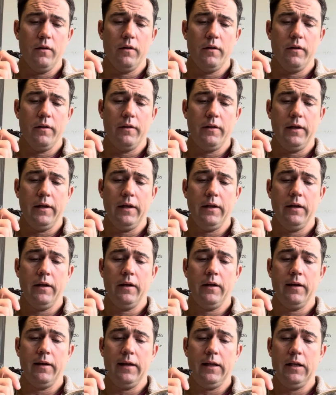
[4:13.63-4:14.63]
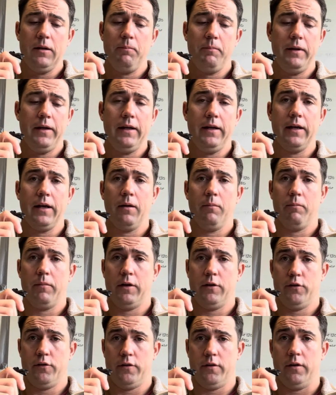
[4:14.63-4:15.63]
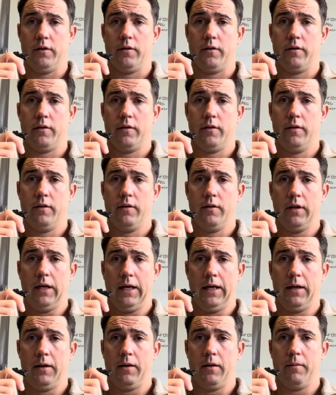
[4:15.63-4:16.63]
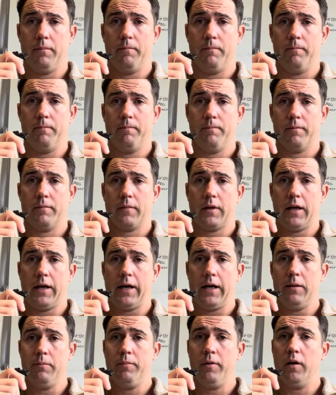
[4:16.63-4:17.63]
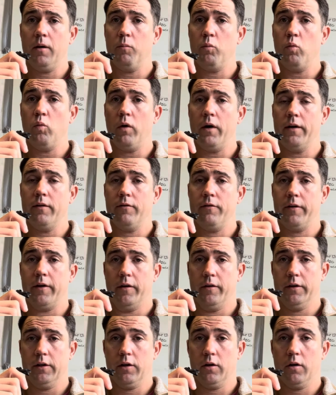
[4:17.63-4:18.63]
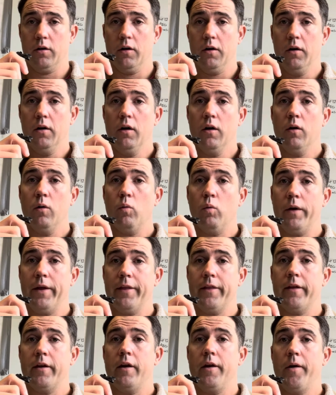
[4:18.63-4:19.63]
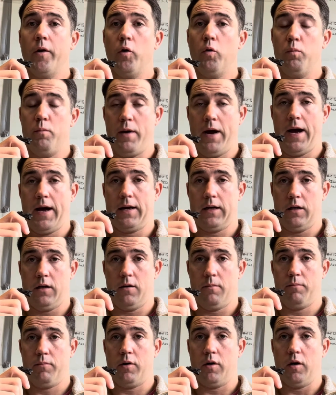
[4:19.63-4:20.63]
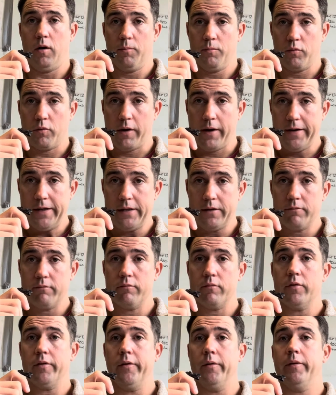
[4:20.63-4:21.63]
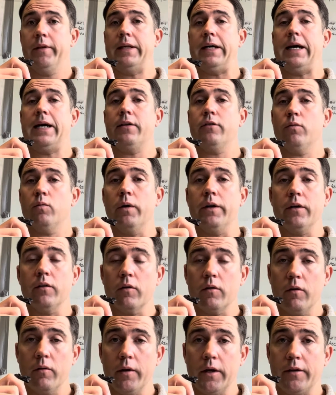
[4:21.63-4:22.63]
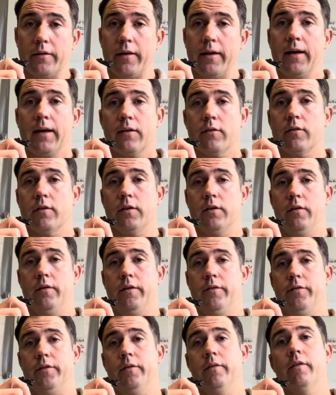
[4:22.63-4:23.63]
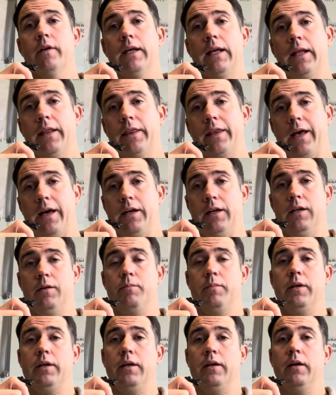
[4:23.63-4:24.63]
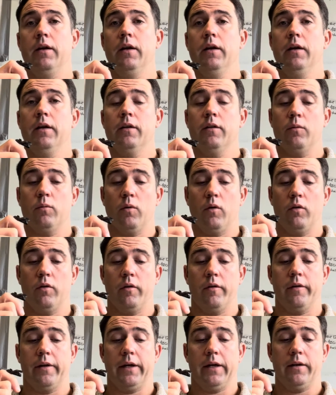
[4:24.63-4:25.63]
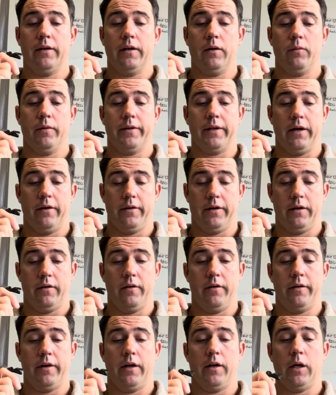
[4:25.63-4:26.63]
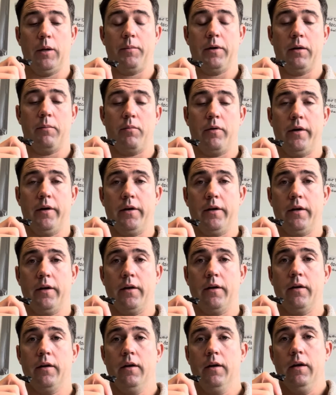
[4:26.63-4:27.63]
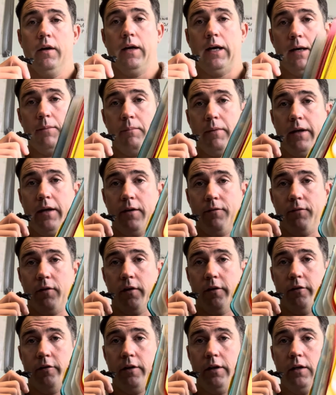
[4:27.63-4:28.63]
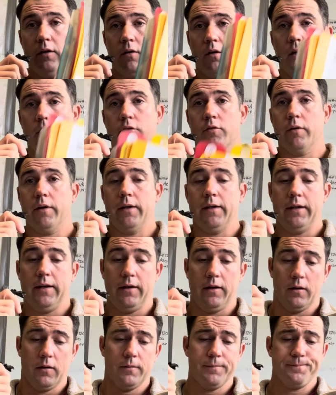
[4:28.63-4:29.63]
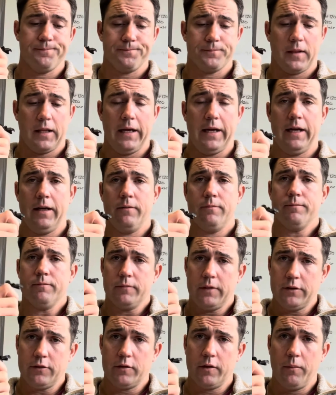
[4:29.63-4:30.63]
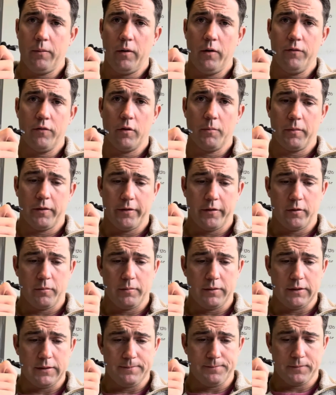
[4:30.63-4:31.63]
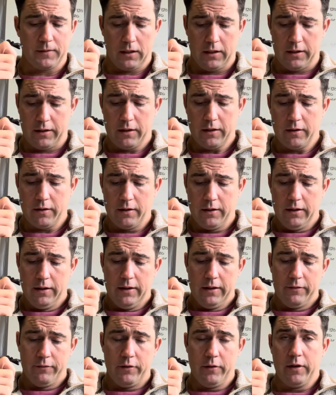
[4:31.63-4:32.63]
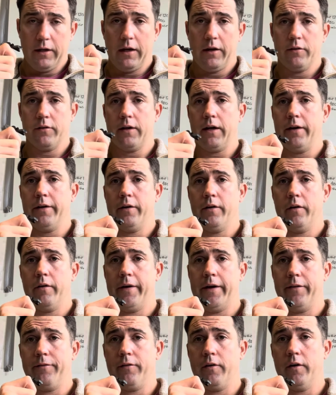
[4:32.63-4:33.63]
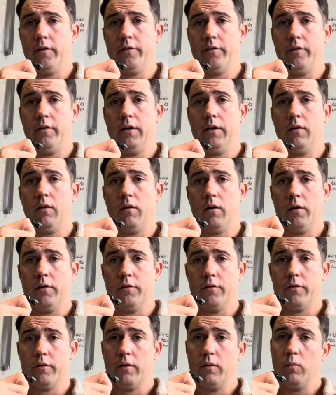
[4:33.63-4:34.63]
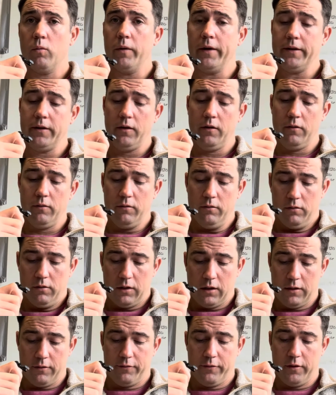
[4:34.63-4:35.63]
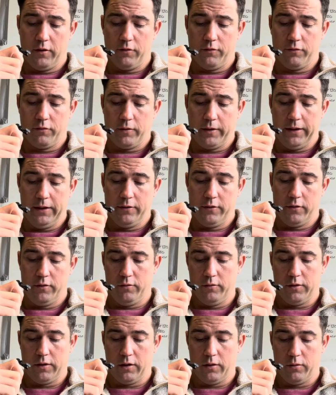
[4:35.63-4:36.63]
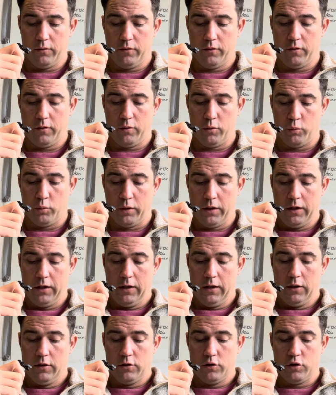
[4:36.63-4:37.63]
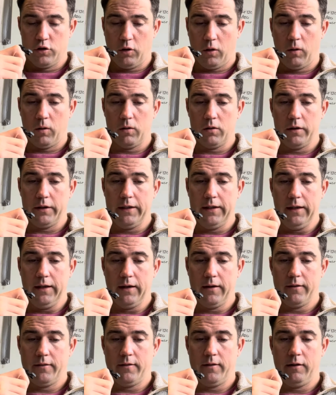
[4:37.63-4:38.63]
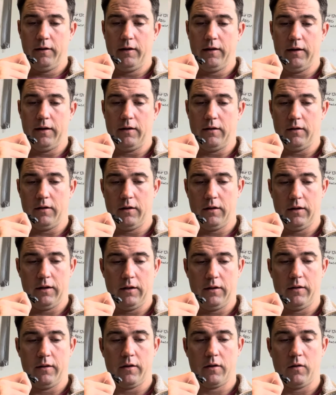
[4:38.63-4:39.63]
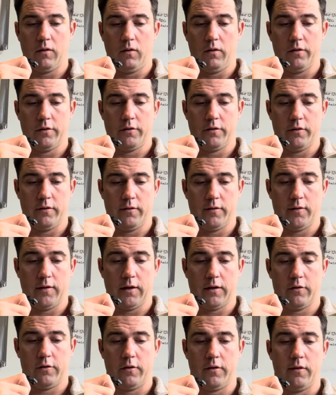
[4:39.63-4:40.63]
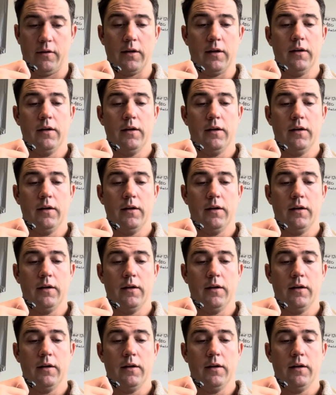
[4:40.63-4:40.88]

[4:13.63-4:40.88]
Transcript: the EPA mentioned uh, hyd pump one failure with no backup pump, right? So that's what you're going to execute if you get that EP, the roll on landing without aerodynamic braking. Have my FRC cards right here and let's go over them a little bit. Uh, if you guys got your FRC cards with you, uh, feel free to go to Charlie 10 in the caution section.